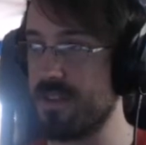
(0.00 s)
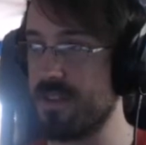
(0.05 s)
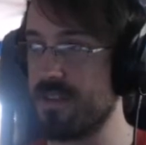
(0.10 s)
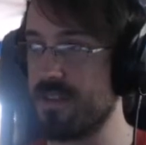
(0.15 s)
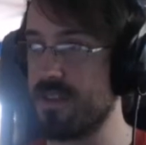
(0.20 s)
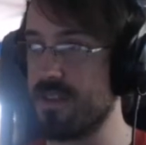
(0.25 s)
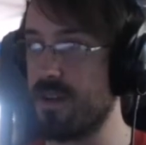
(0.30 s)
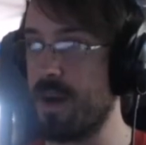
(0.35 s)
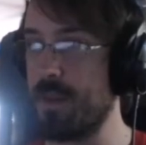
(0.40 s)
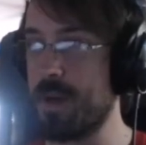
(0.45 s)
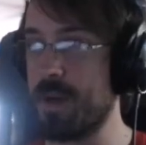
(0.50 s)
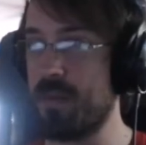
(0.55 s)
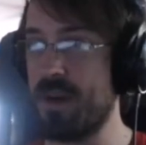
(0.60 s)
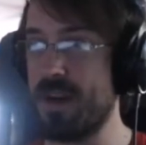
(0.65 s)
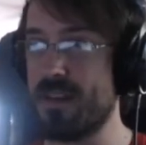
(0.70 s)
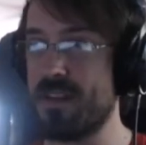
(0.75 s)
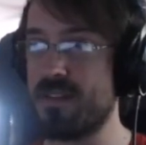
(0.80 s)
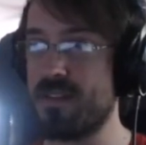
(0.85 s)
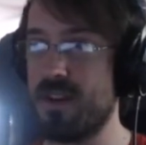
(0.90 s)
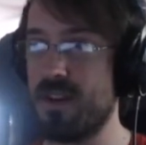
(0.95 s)
So I'm going to
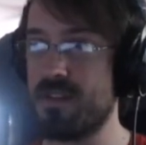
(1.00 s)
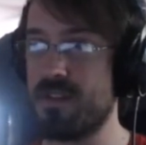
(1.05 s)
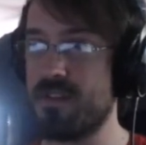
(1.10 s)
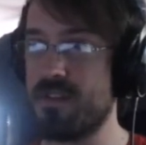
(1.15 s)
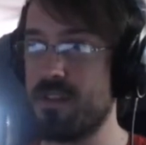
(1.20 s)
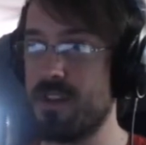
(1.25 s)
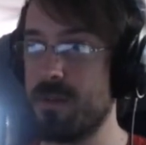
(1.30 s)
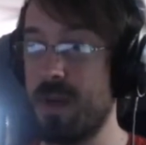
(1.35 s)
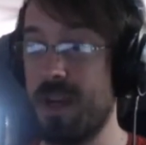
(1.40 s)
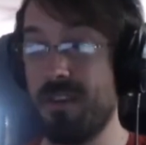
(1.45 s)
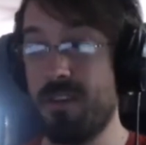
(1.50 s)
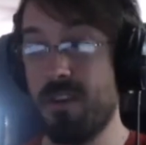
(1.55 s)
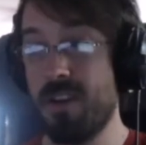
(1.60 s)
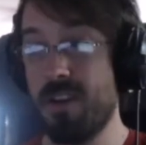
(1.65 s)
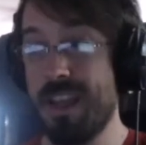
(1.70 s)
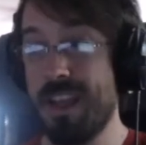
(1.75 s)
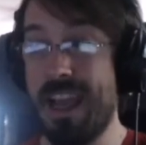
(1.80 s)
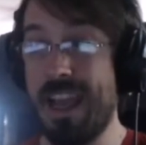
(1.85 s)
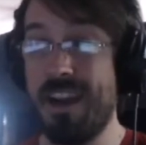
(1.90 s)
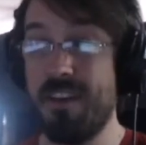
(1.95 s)
practice off stream. I
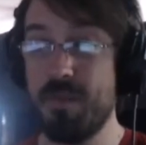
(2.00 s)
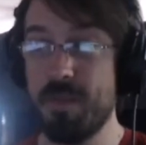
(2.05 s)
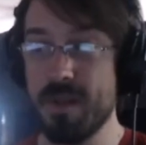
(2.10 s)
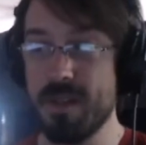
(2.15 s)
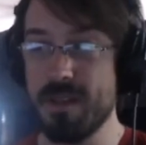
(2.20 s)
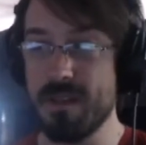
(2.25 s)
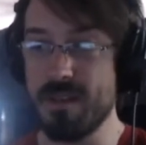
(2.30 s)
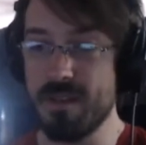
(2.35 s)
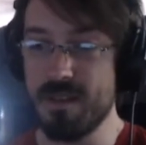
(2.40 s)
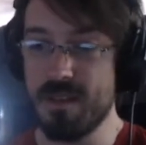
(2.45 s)
already have been.